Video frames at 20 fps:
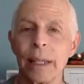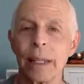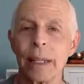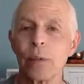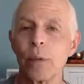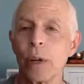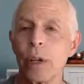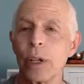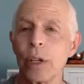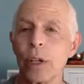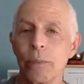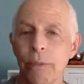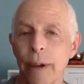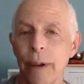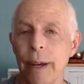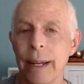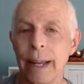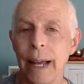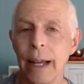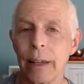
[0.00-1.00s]
It's what your
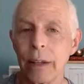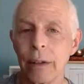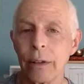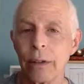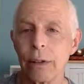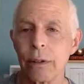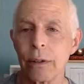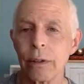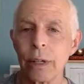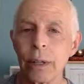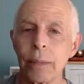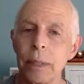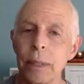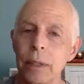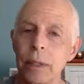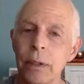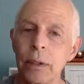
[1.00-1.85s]
brain got used to. Similar